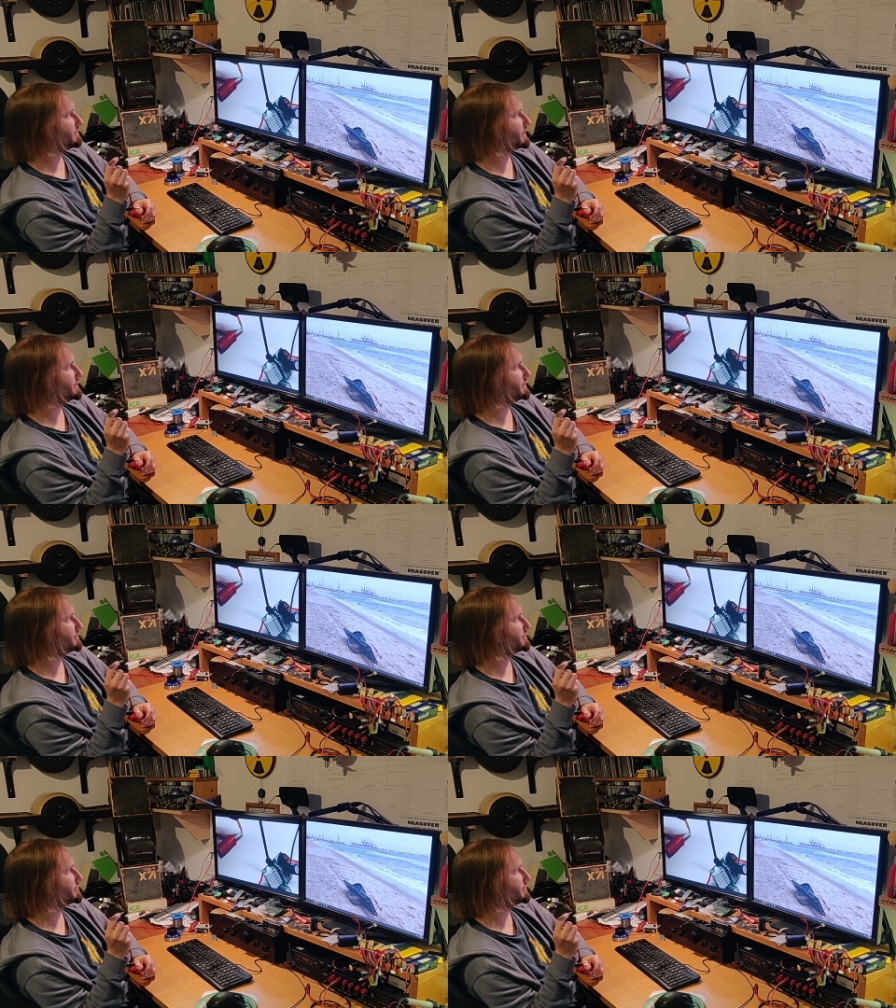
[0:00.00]

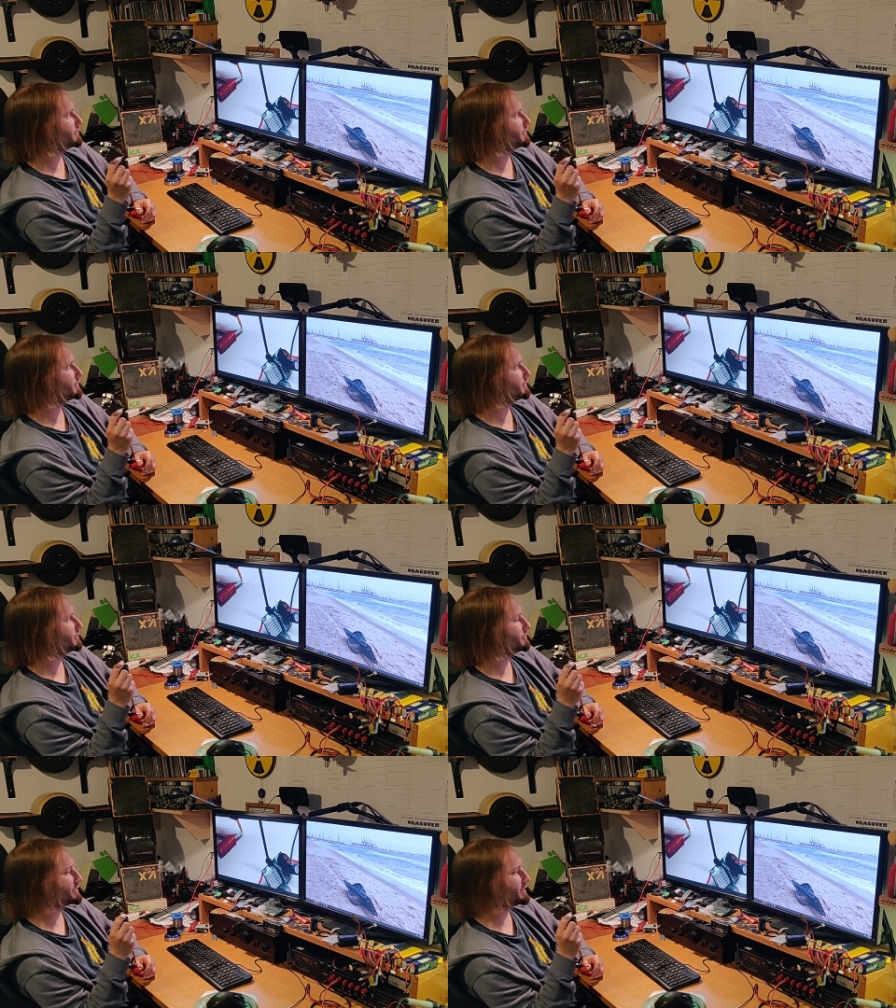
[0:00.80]
planning to
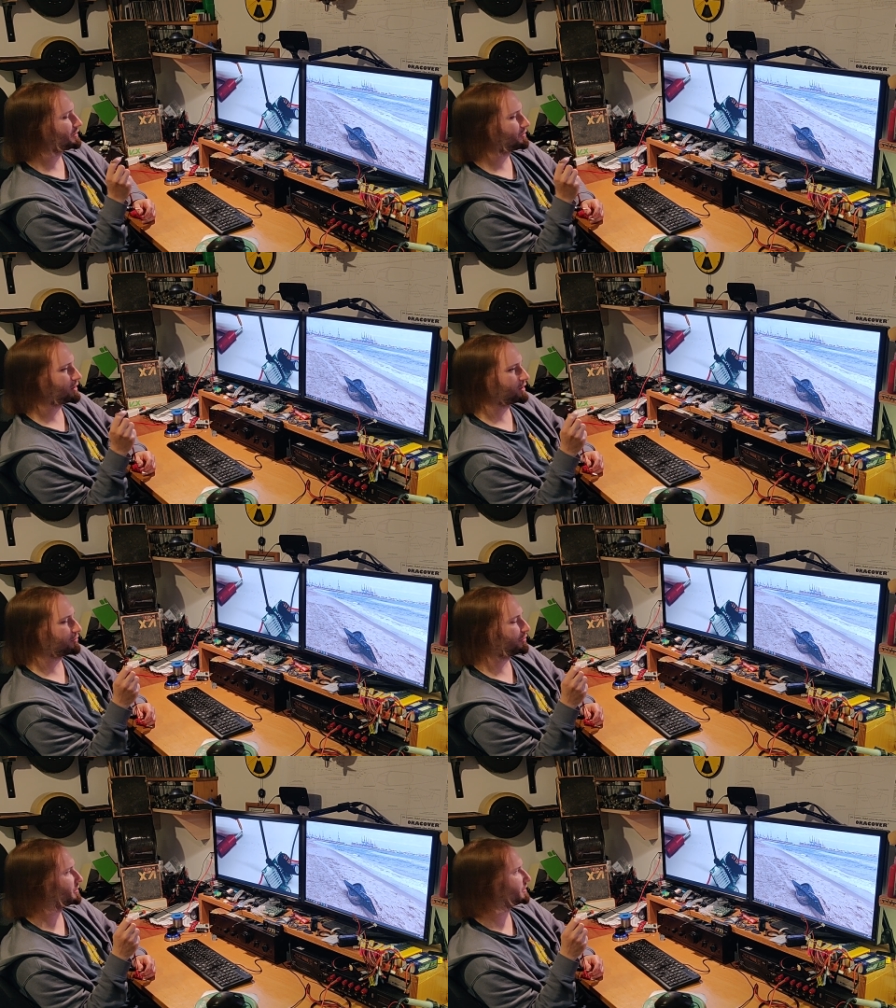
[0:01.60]
use a
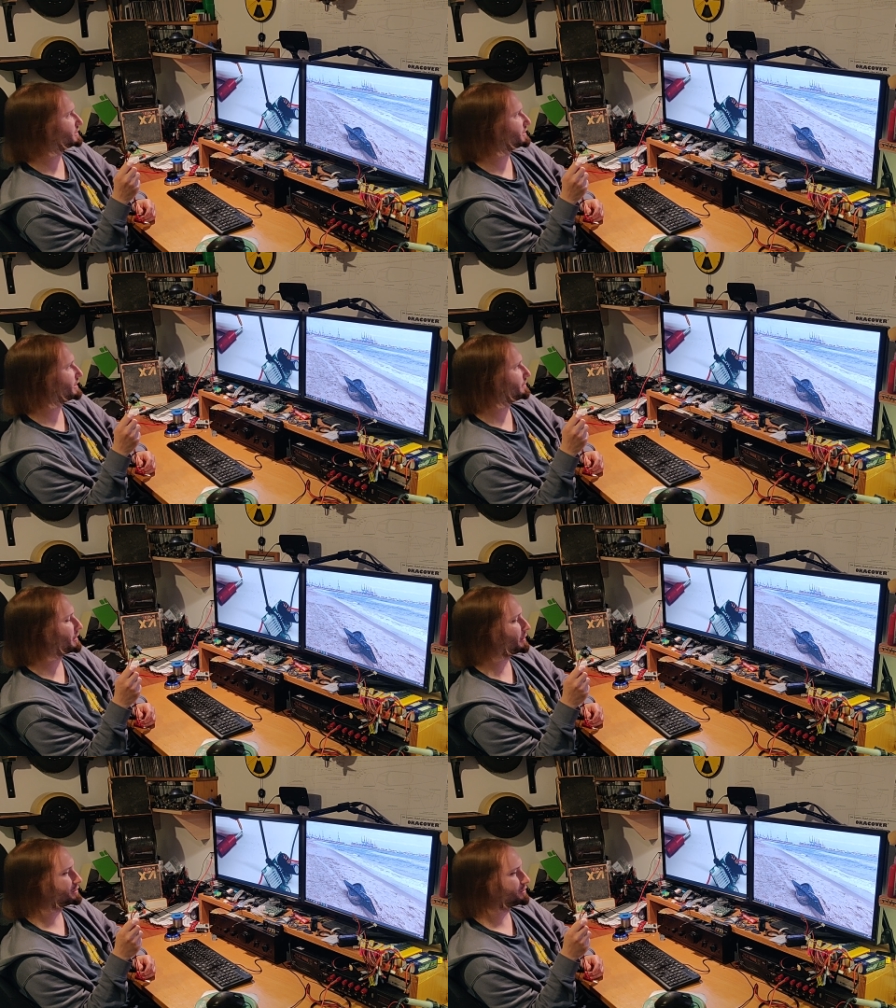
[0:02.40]
5 volt relay
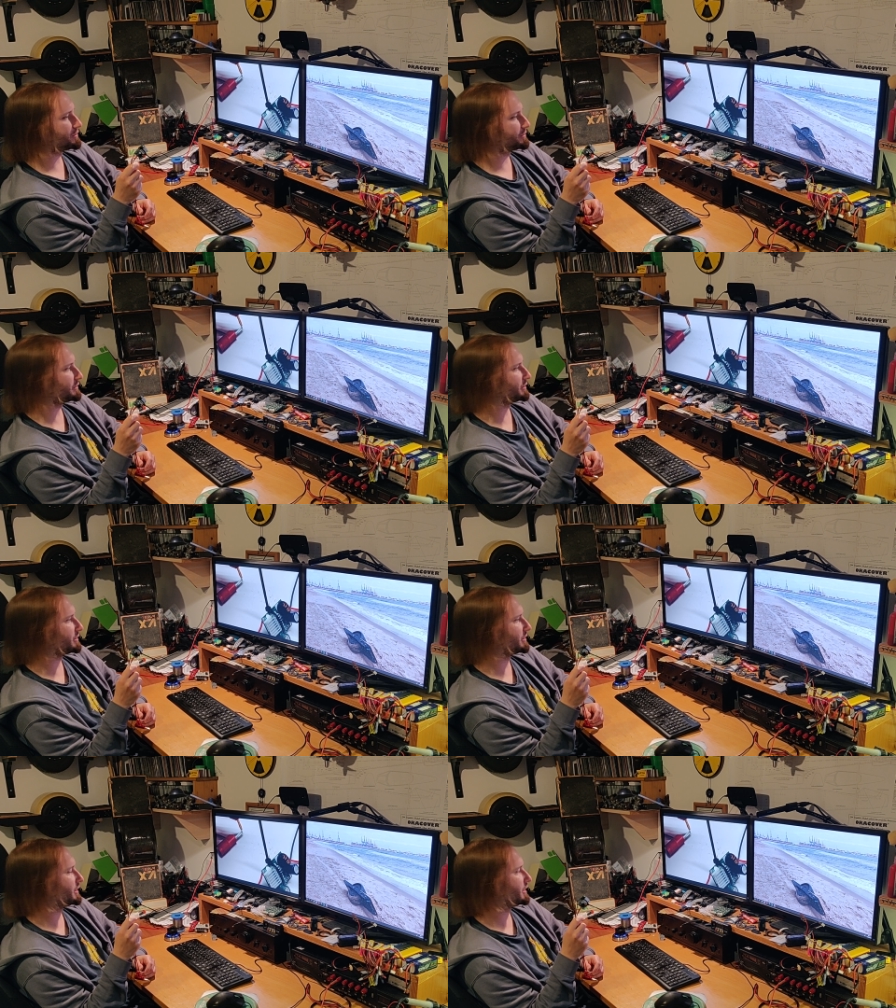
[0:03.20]
powered from
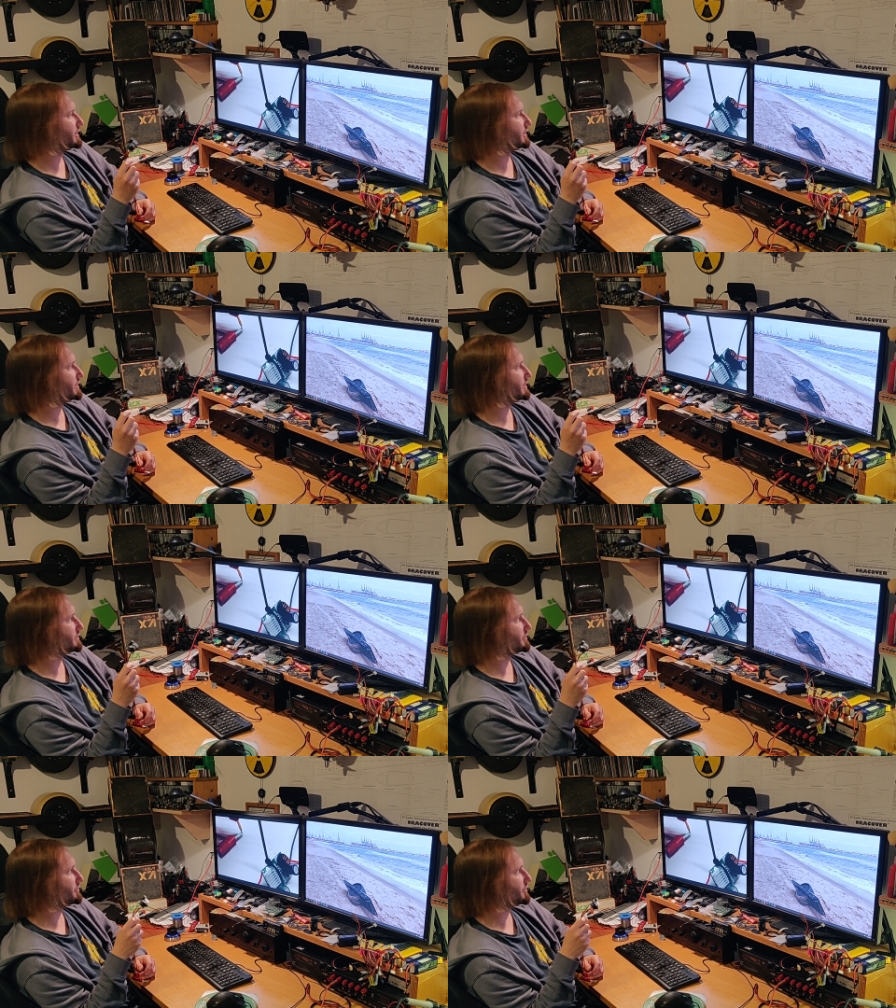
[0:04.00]
the
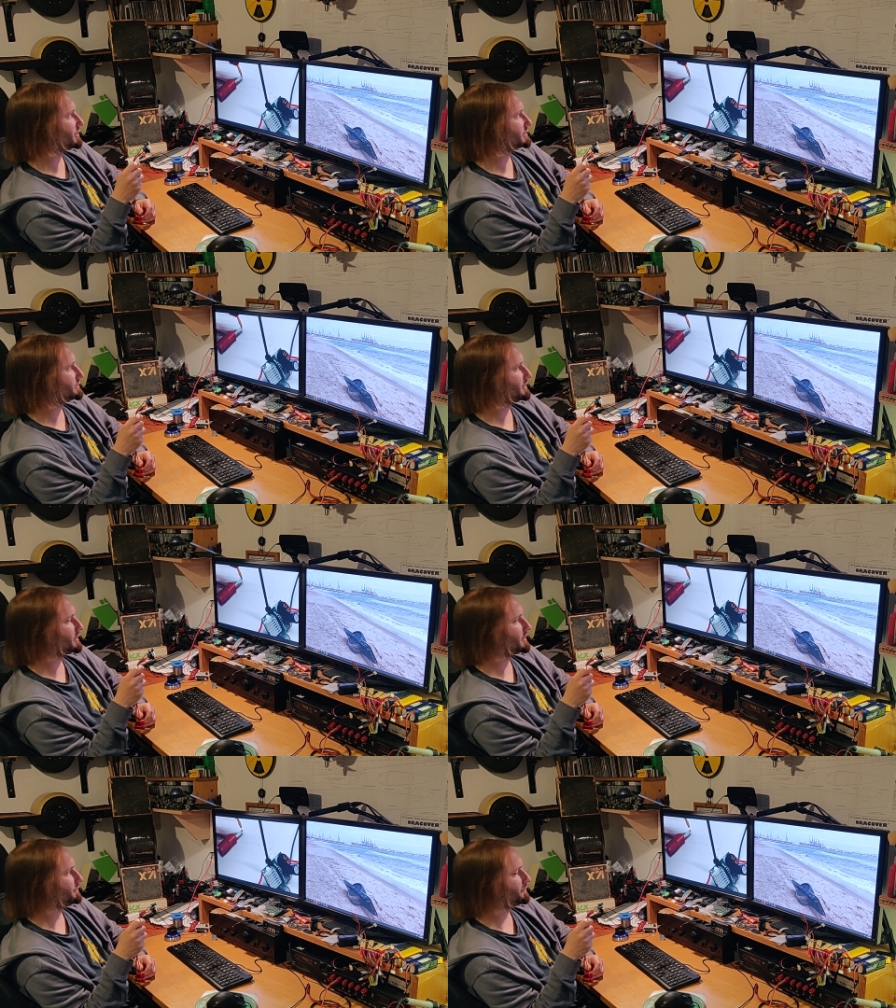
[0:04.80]
Little FOCer
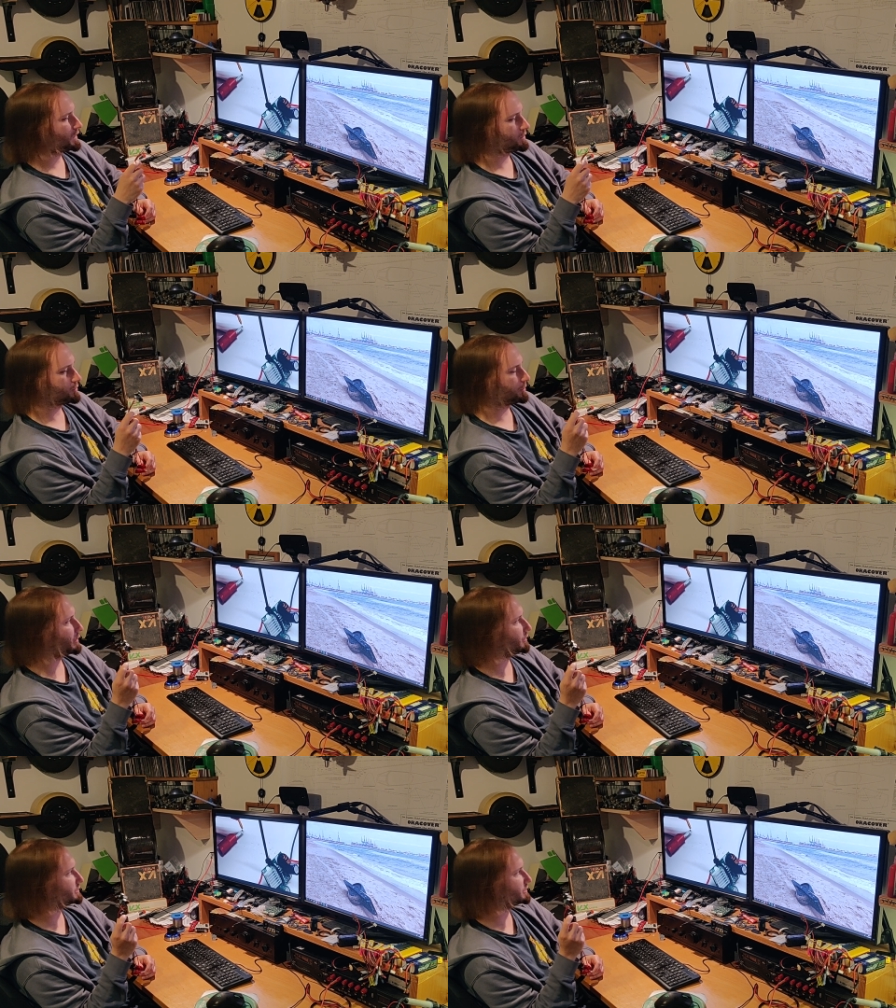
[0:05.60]
to
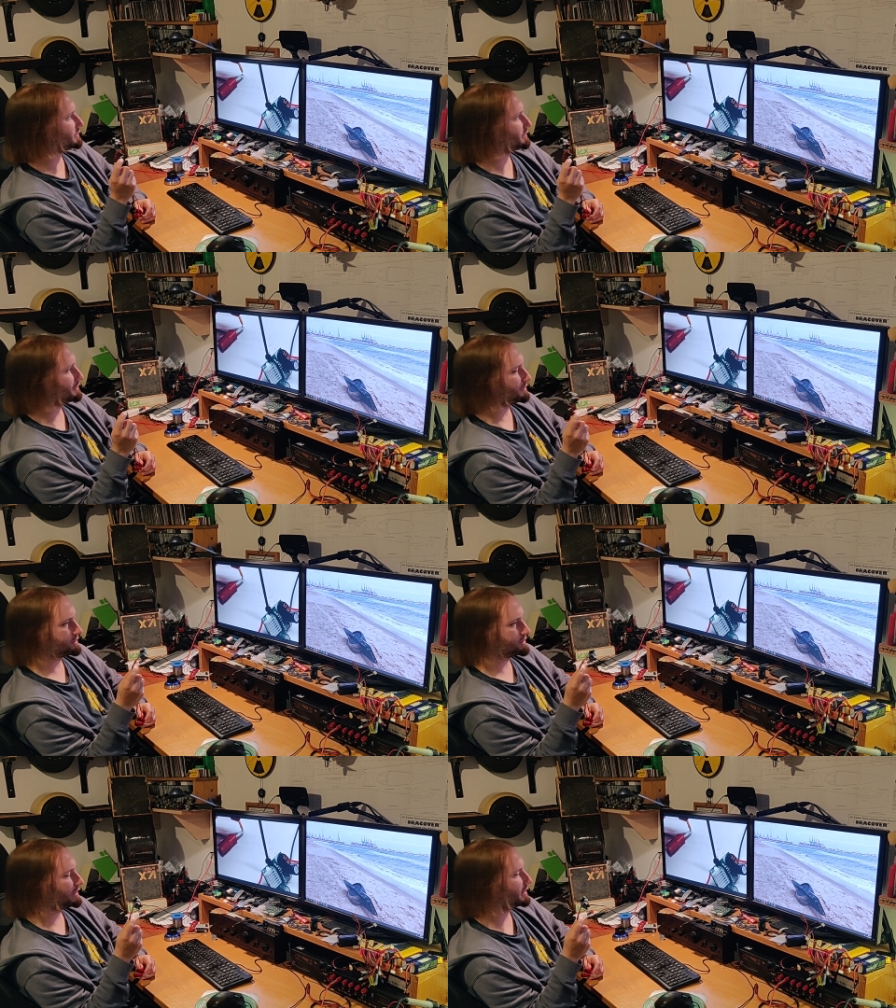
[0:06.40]
power on
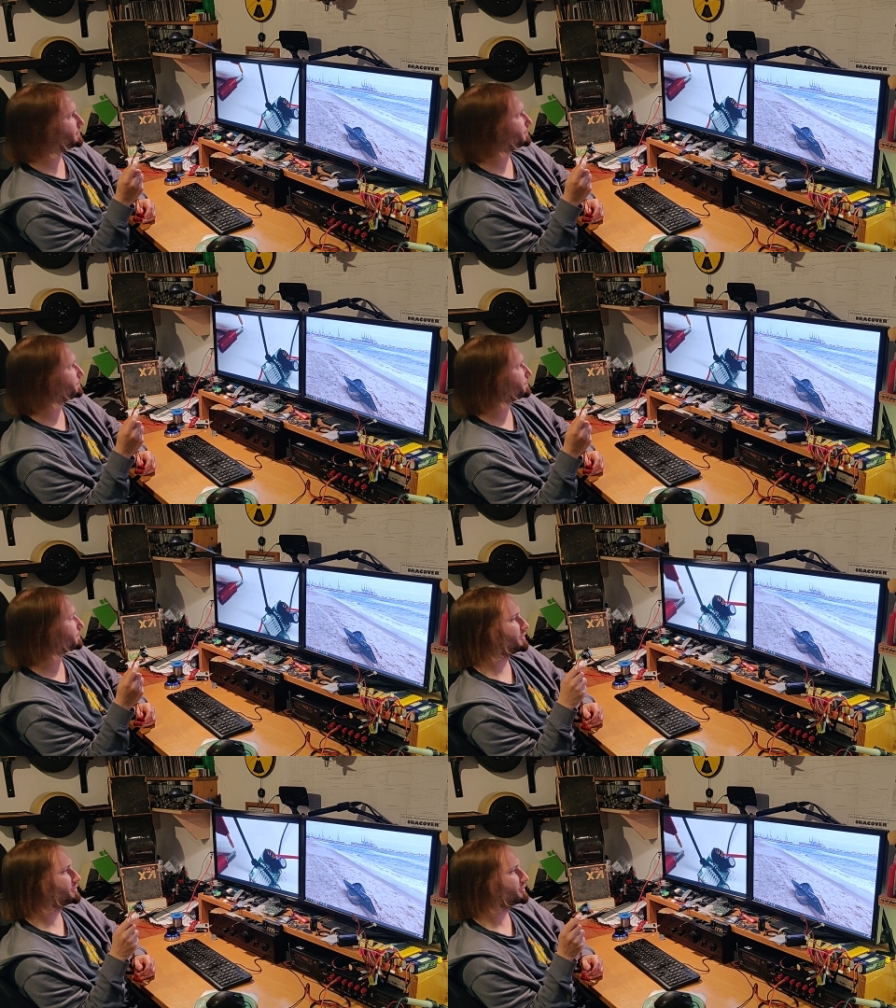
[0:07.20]
this guy.
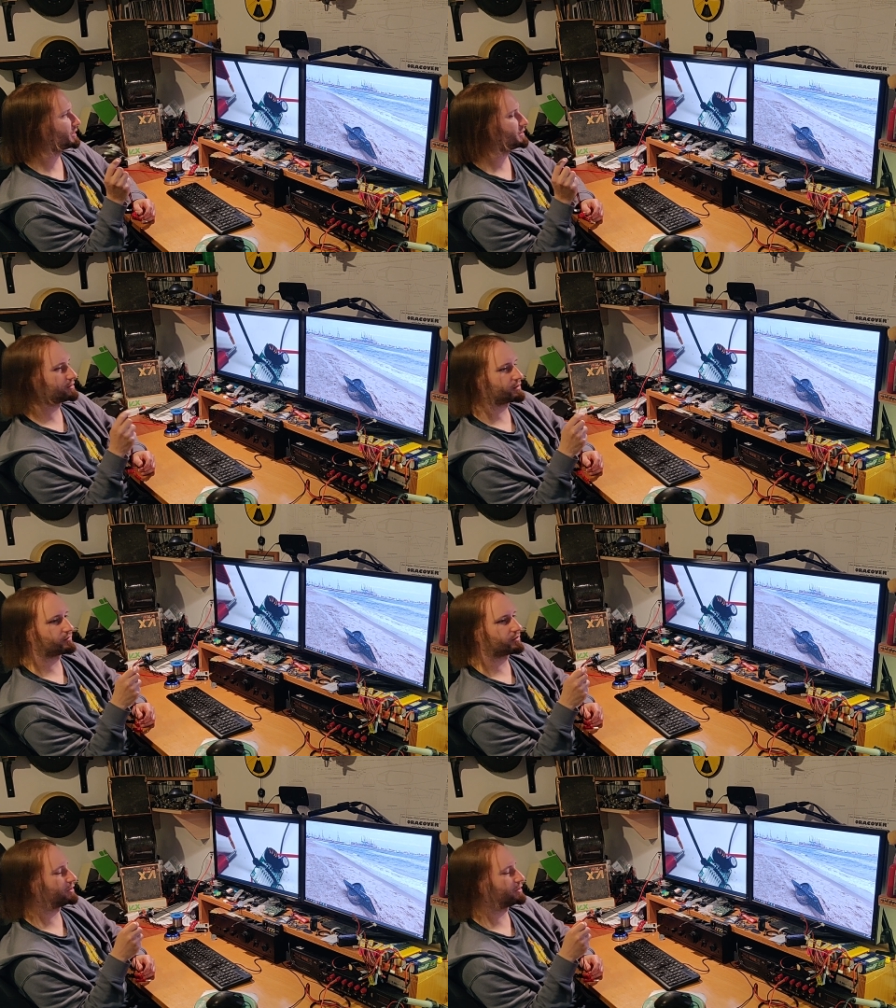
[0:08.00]
So let's see if